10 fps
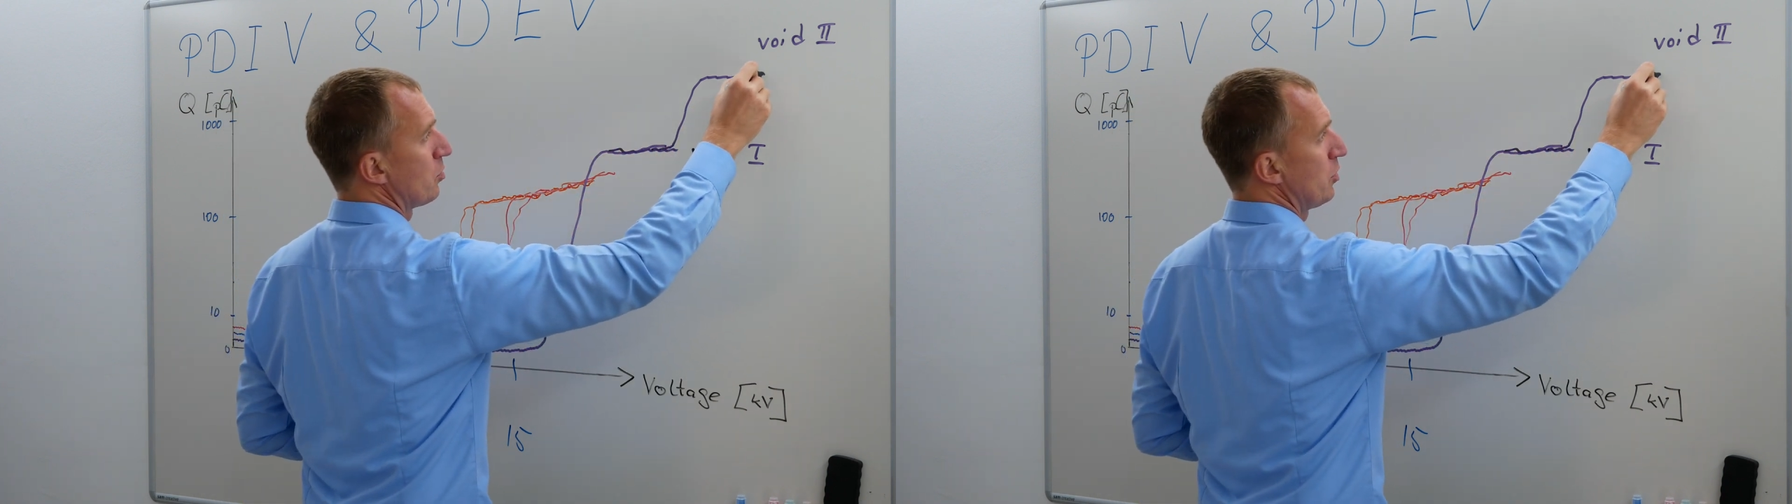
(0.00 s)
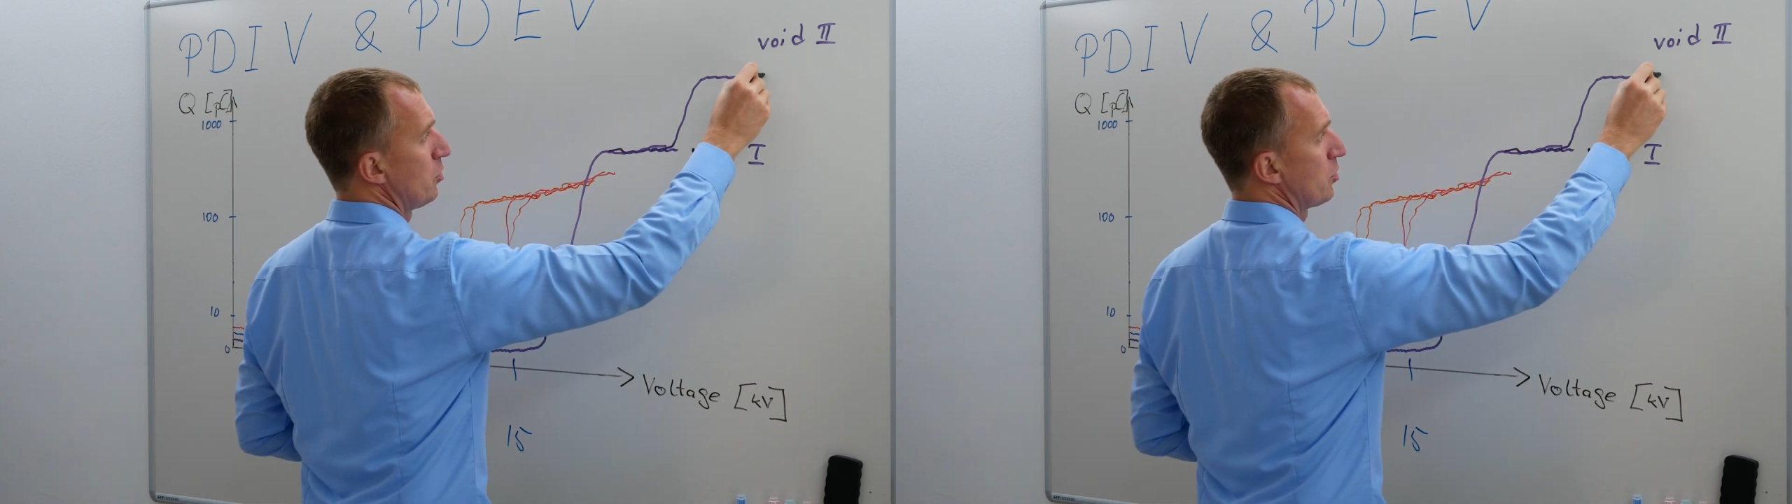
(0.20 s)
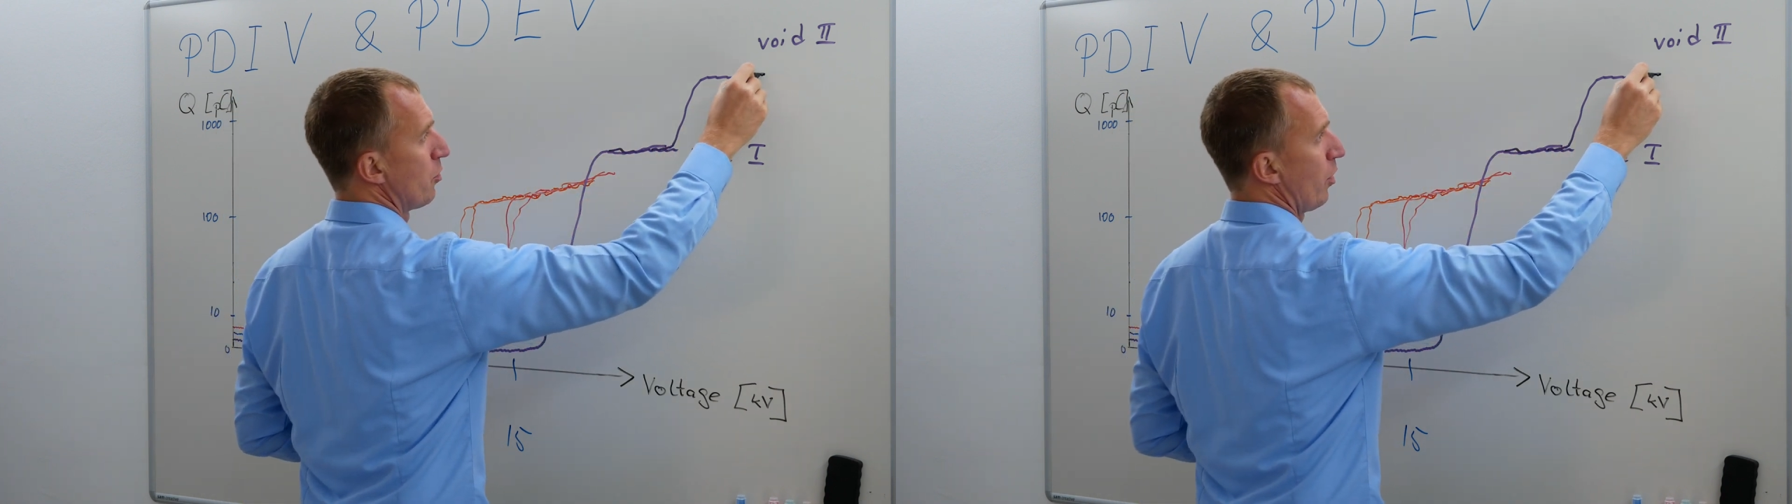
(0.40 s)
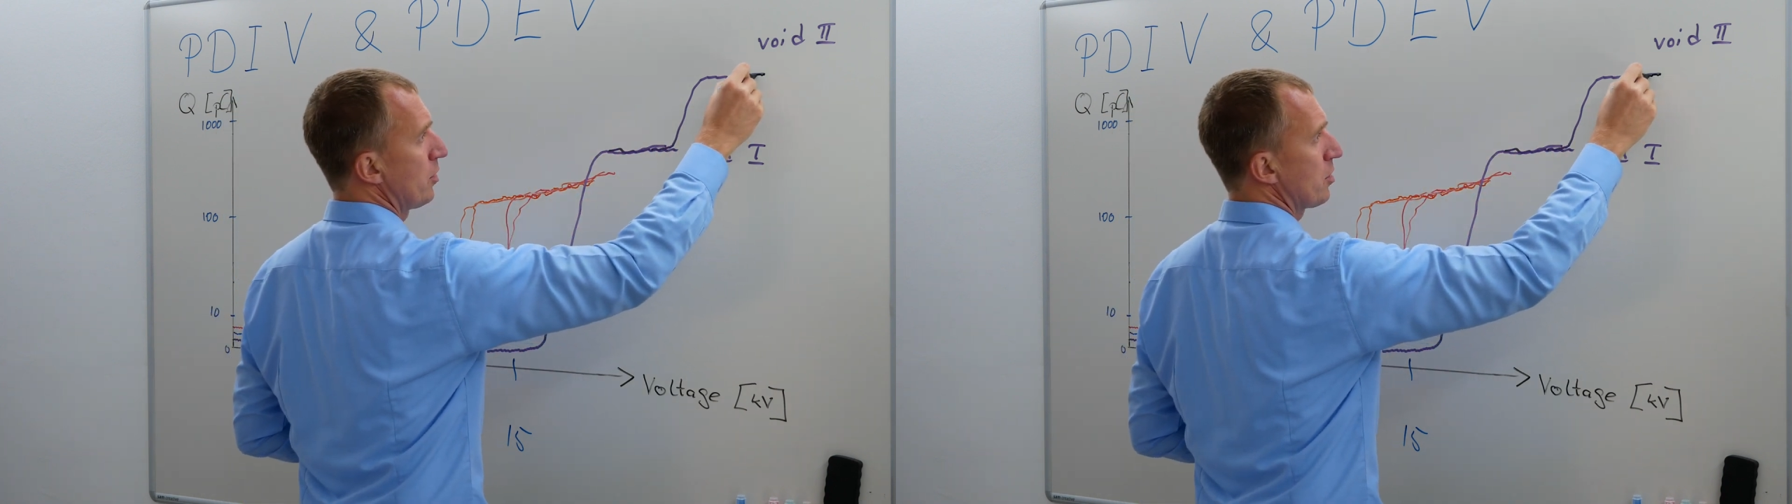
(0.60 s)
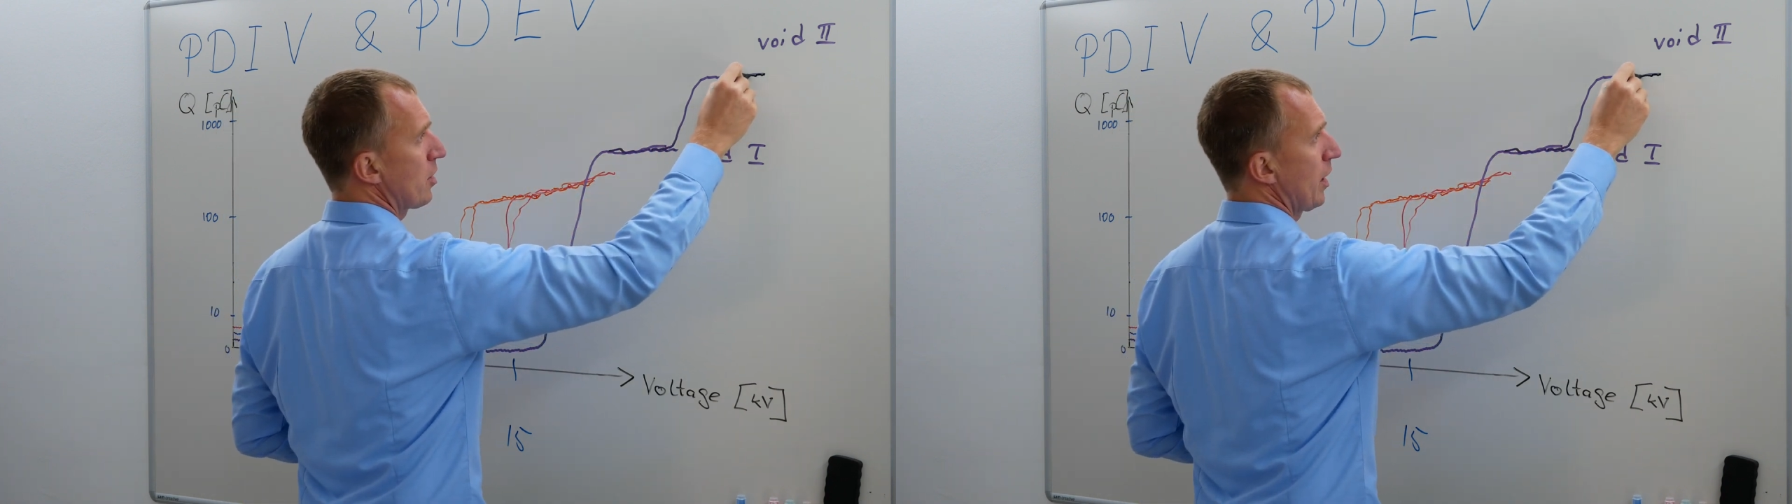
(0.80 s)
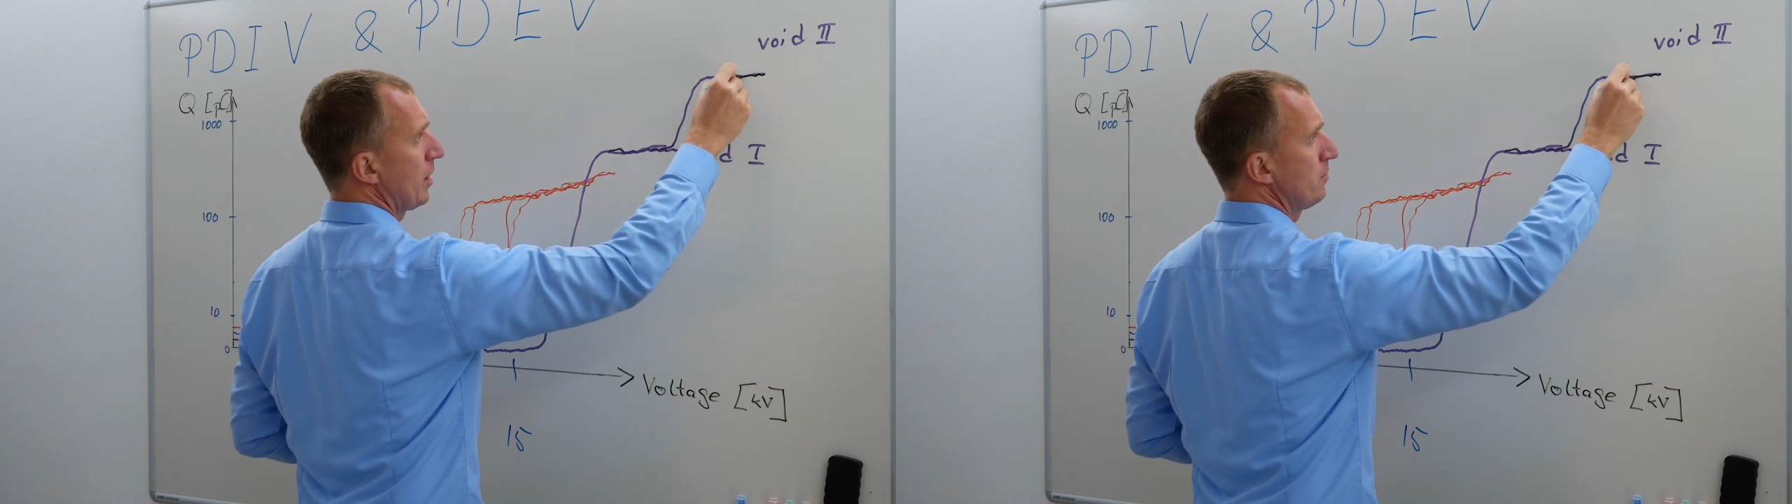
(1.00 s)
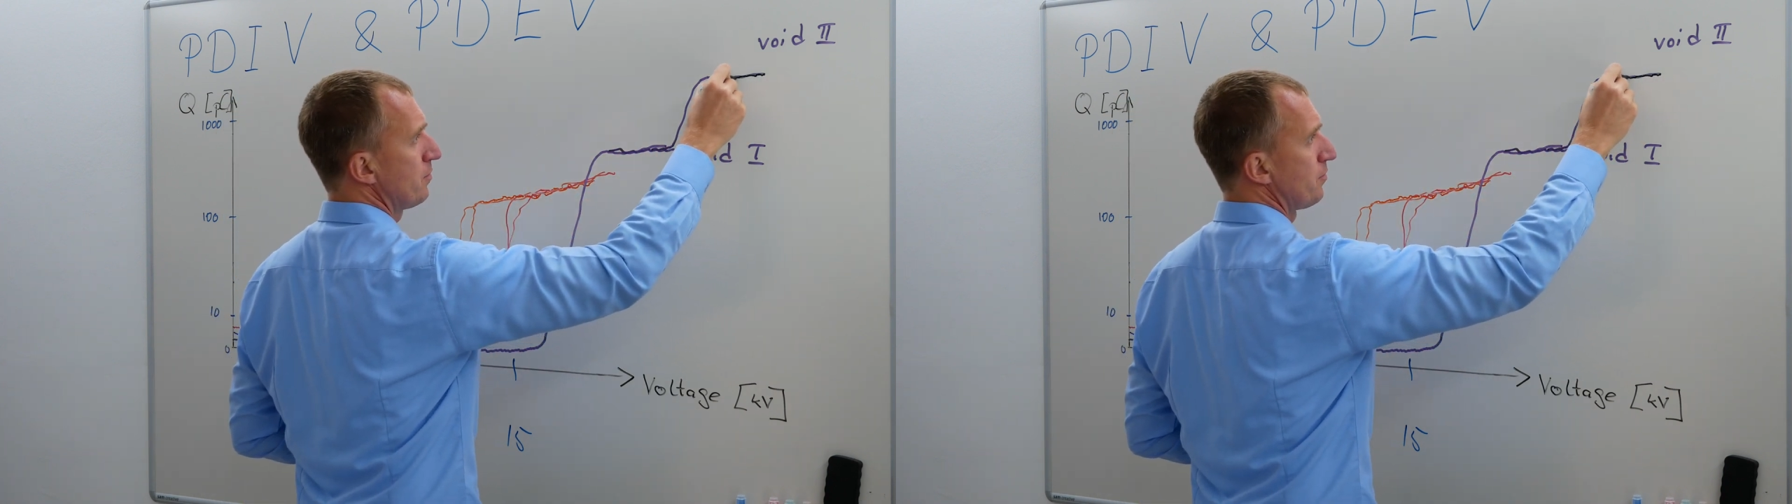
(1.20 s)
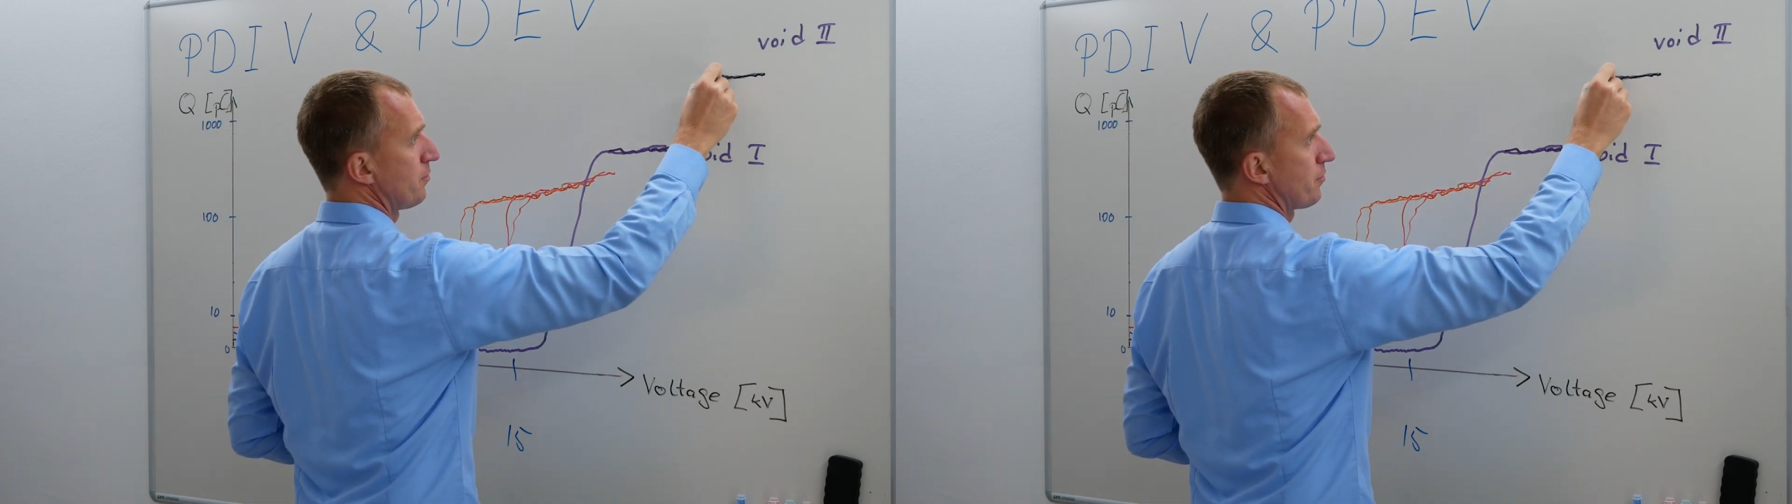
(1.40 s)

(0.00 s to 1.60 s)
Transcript: reduce the voltage again.